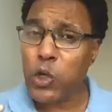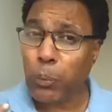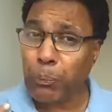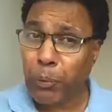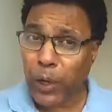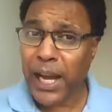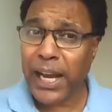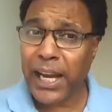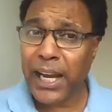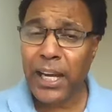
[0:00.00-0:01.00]
you
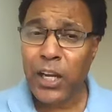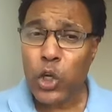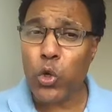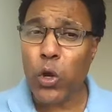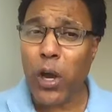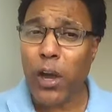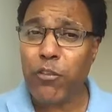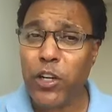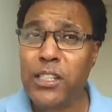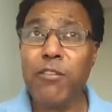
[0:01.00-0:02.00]
pray, you have
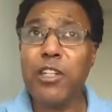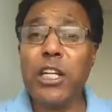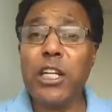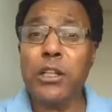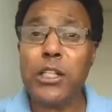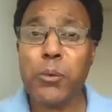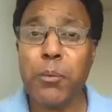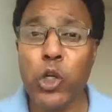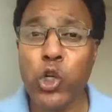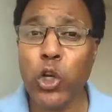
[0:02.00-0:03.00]
received it in the
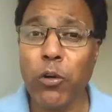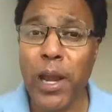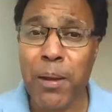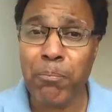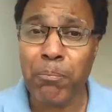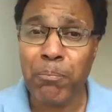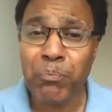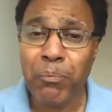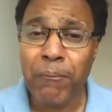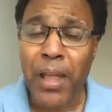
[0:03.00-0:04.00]
spiritual realm.
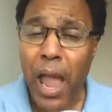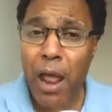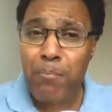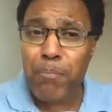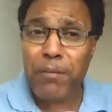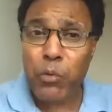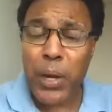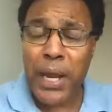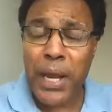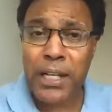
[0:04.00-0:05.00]
And
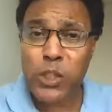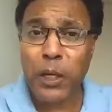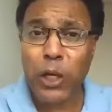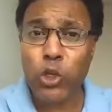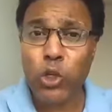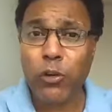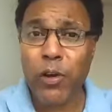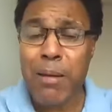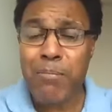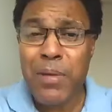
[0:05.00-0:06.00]
between the spiritual
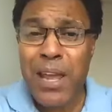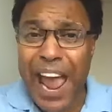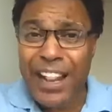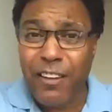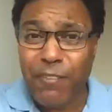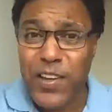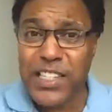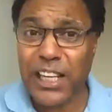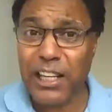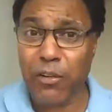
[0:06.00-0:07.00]
realm and the
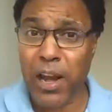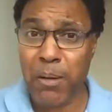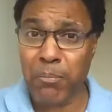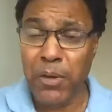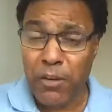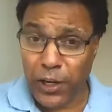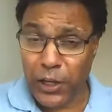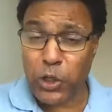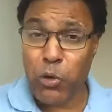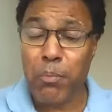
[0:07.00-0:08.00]
physical realm,
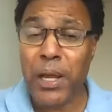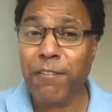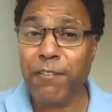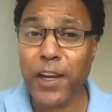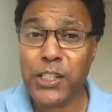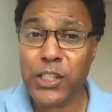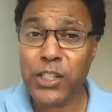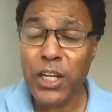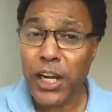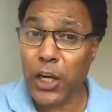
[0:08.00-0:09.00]
for it to
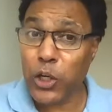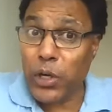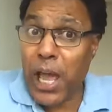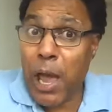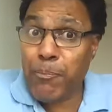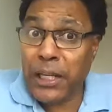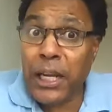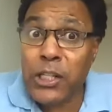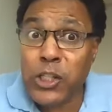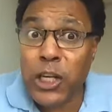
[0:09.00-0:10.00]
manifest, it could happen
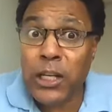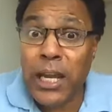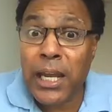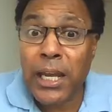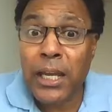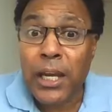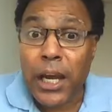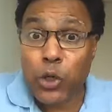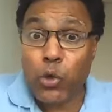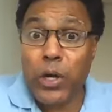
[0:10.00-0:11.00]
instantly,
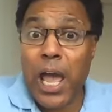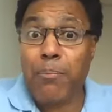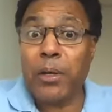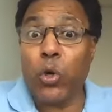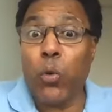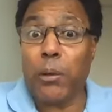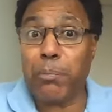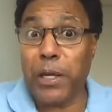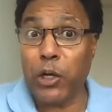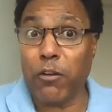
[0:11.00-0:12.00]
it could happen over a
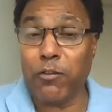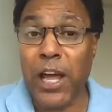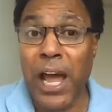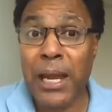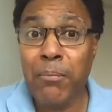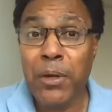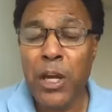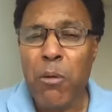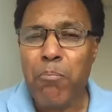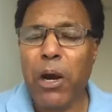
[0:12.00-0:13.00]
period of time.
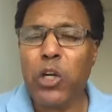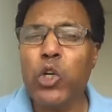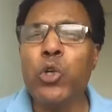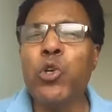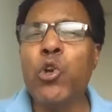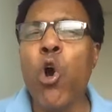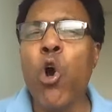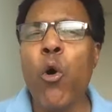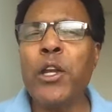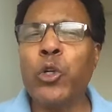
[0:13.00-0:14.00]
But you
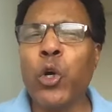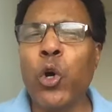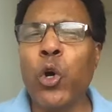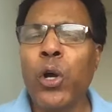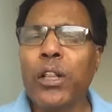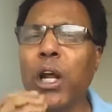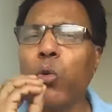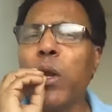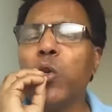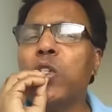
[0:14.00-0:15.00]
know and you know
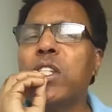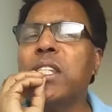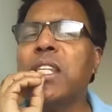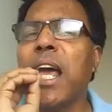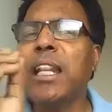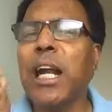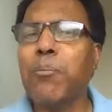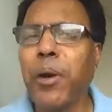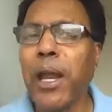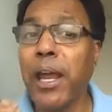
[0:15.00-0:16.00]
that when you said
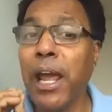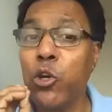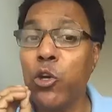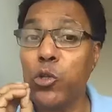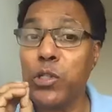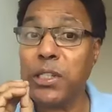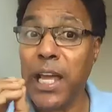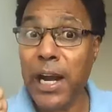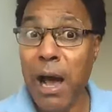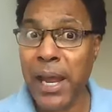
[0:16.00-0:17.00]
that prayer and you
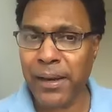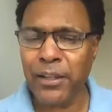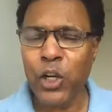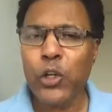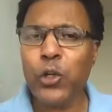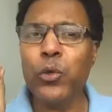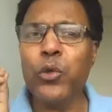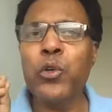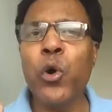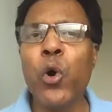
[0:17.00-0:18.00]
said Amen,
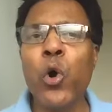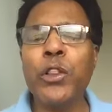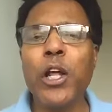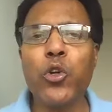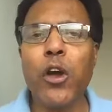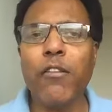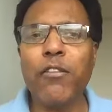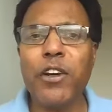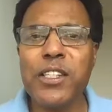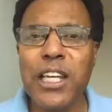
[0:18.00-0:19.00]
you know that you have
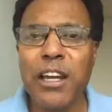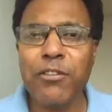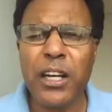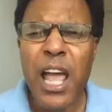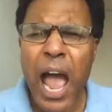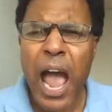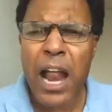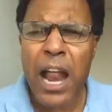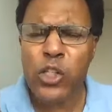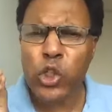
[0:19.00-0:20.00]
received it.
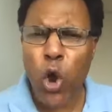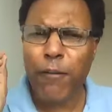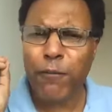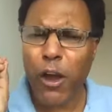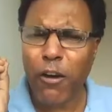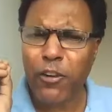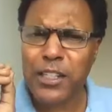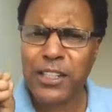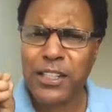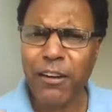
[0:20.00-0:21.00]
And so, if you
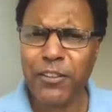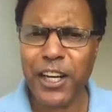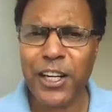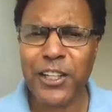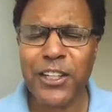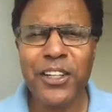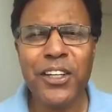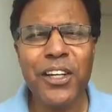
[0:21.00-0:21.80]
have received it,